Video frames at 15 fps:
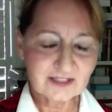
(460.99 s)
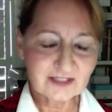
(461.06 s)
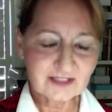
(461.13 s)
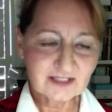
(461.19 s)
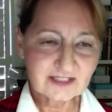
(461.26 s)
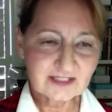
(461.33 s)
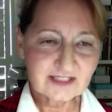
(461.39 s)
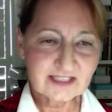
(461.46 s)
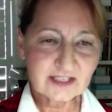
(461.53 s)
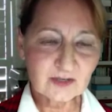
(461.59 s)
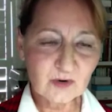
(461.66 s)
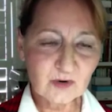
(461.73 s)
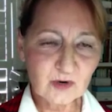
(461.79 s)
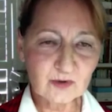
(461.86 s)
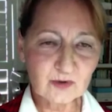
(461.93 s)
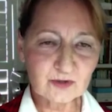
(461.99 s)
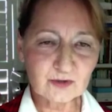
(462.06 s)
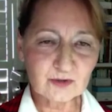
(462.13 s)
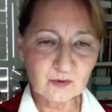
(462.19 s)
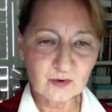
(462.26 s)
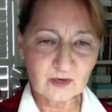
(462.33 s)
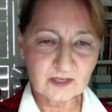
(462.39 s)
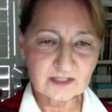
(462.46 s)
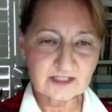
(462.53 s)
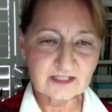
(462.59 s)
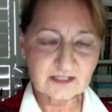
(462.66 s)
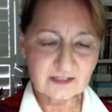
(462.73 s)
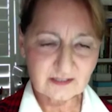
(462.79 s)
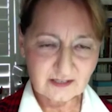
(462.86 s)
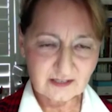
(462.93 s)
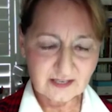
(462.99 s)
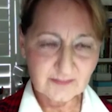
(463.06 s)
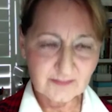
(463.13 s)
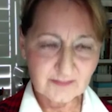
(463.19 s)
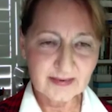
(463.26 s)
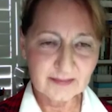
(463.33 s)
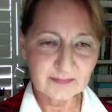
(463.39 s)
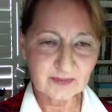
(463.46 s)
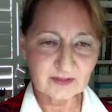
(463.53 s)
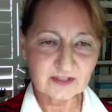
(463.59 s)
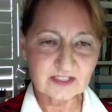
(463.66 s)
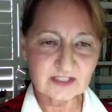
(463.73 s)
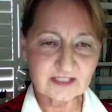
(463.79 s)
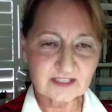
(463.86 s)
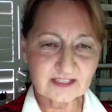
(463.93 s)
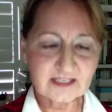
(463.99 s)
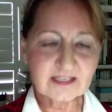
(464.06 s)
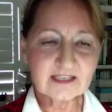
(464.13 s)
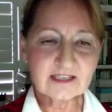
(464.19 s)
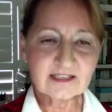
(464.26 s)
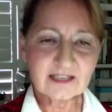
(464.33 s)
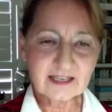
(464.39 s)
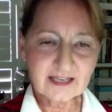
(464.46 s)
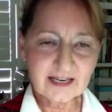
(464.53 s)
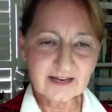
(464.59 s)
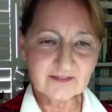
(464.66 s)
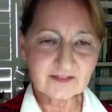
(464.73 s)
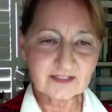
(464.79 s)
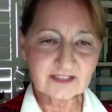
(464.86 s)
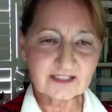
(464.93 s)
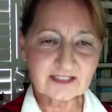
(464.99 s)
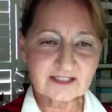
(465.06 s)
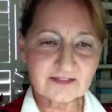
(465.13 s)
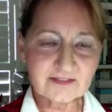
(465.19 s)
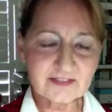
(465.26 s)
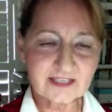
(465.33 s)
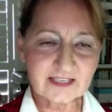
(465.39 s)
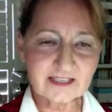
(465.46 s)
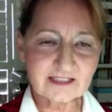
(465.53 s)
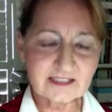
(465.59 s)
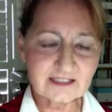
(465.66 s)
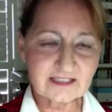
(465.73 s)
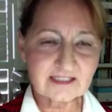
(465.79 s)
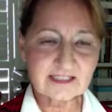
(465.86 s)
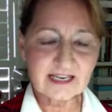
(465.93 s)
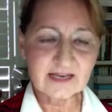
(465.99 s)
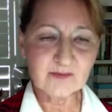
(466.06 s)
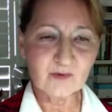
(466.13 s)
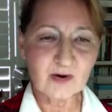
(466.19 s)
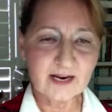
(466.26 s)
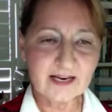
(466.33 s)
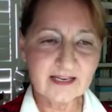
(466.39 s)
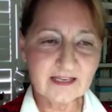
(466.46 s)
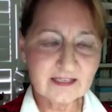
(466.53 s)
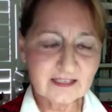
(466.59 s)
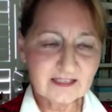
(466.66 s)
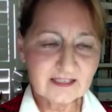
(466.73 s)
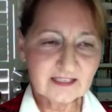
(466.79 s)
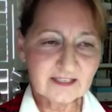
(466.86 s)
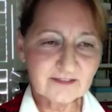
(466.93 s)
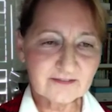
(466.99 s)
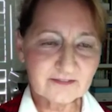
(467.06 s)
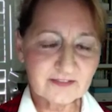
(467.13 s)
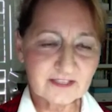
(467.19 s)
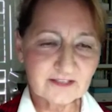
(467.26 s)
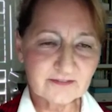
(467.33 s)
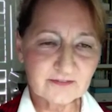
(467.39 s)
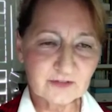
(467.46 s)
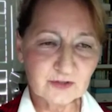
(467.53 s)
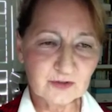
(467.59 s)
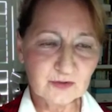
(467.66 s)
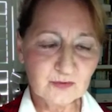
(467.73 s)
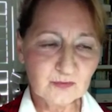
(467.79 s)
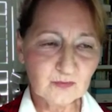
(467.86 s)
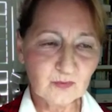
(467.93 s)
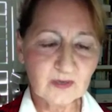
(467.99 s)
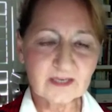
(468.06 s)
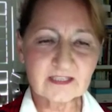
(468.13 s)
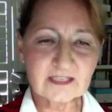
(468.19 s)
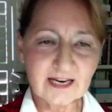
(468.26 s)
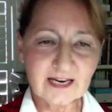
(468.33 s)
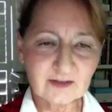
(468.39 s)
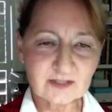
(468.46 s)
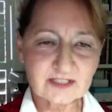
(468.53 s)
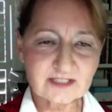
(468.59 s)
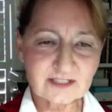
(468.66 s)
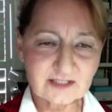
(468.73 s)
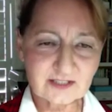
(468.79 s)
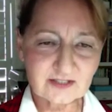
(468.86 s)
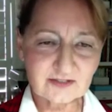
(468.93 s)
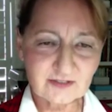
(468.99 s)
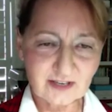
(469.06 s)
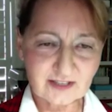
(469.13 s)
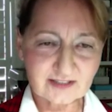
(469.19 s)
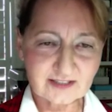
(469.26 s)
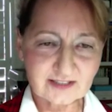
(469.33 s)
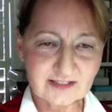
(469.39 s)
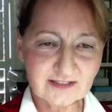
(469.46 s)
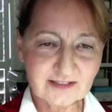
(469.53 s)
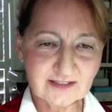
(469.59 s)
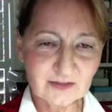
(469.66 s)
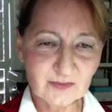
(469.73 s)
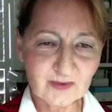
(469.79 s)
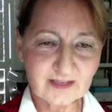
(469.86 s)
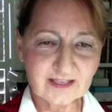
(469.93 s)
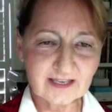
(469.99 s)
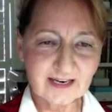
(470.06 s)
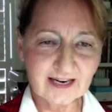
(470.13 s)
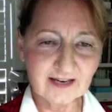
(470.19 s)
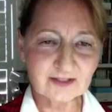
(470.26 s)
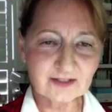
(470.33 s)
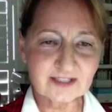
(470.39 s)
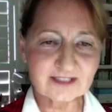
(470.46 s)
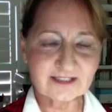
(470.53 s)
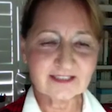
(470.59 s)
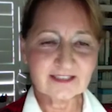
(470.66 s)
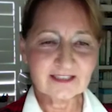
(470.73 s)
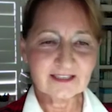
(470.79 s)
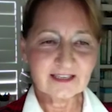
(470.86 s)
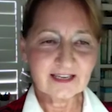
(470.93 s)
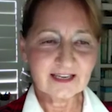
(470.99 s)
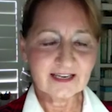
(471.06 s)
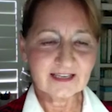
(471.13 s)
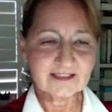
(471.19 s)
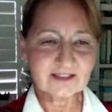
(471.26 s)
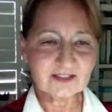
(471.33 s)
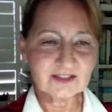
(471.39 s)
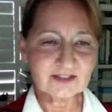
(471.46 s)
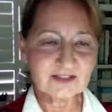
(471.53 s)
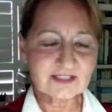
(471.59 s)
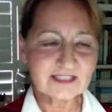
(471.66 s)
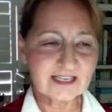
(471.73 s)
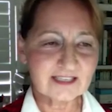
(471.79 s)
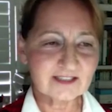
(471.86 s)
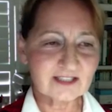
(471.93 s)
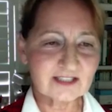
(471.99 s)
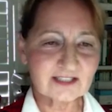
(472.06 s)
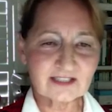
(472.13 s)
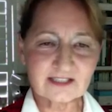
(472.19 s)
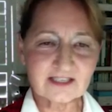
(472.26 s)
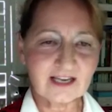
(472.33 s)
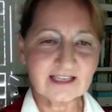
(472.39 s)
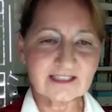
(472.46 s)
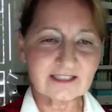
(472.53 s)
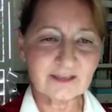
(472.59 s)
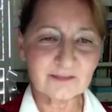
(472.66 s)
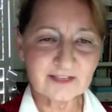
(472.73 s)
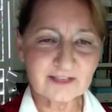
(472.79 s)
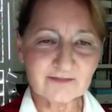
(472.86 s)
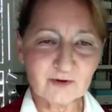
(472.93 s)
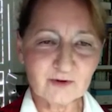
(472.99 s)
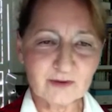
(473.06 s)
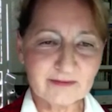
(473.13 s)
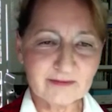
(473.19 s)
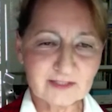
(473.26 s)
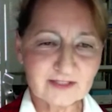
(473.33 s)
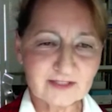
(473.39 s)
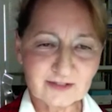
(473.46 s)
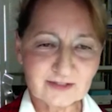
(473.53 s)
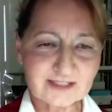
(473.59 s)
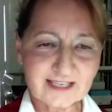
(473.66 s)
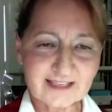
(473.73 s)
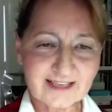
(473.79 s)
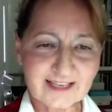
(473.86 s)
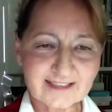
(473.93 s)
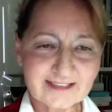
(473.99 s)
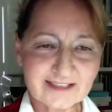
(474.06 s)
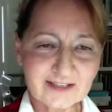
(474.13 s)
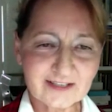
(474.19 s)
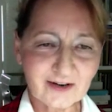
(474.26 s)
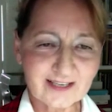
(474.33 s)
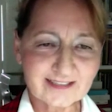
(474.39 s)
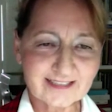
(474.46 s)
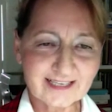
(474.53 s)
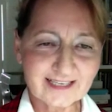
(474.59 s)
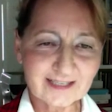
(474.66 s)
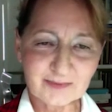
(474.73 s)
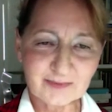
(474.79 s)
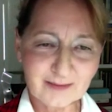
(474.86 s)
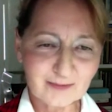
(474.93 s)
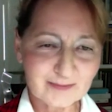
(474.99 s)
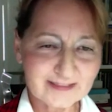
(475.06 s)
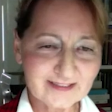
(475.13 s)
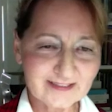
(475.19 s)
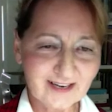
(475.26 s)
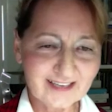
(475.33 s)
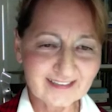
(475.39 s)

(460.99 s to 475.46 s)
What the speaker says: single owner or it's club members, they have a list of things. In the same way, if you wanted a house constructed, you wanted a house and you said, just design something for me, would you say that to the architect? Probably not.